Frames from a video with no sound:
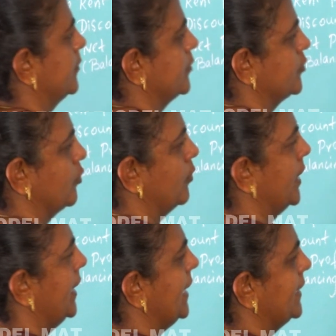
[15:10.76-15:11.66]
So,
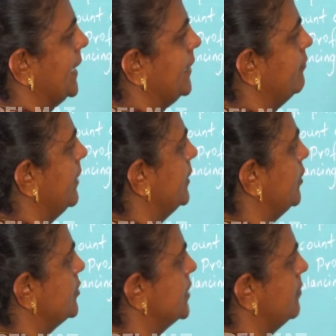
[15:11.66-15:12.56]

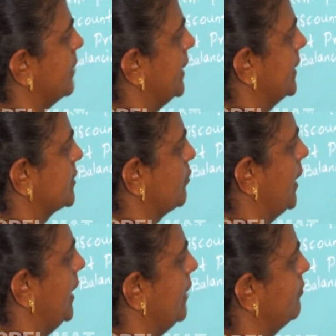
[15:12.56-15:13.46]
1,95,000 minus
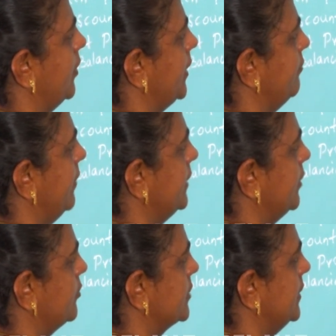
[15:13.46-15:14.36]

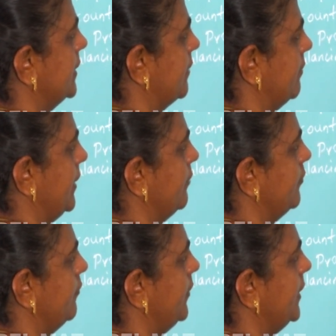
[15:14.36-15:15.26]
1,45,000, that will give
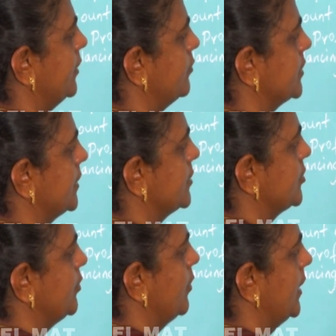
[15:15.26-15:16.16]
50,000
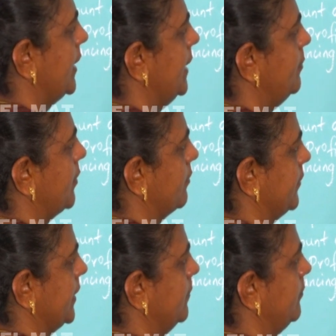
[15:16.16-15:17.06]
is your net
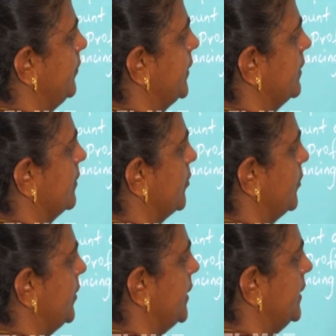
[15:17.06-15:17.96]
profit. So,
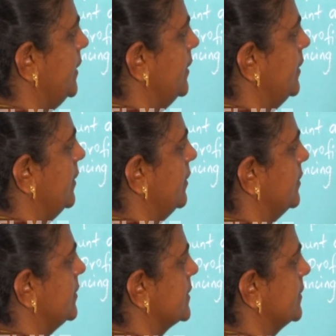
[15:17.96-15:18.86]
put a
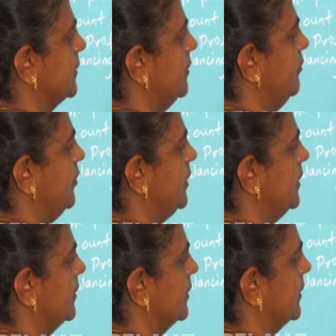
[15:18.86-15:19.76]
circle for
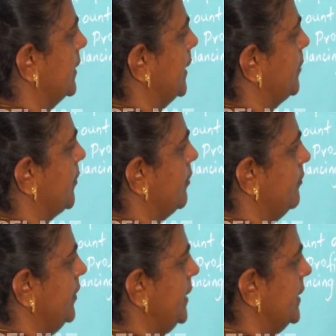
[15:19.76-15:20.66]
the net
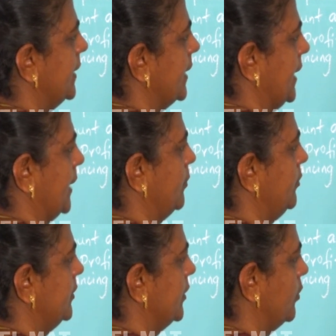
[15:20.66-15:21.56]
profit and
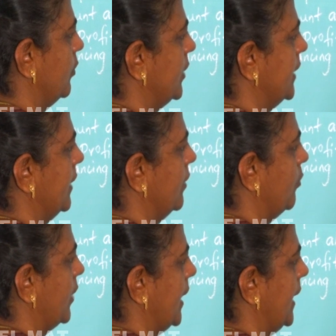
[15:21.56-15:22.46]
put the total
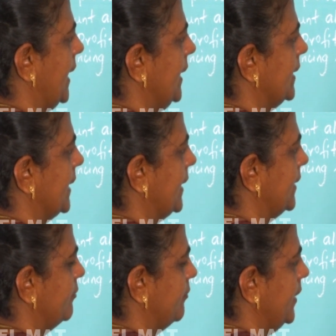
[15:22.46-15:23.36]

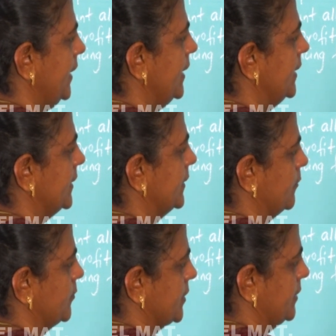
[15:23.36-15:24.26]

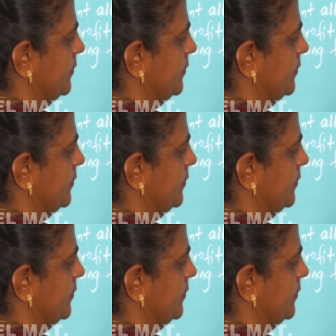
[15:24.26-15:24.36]
1,95,000.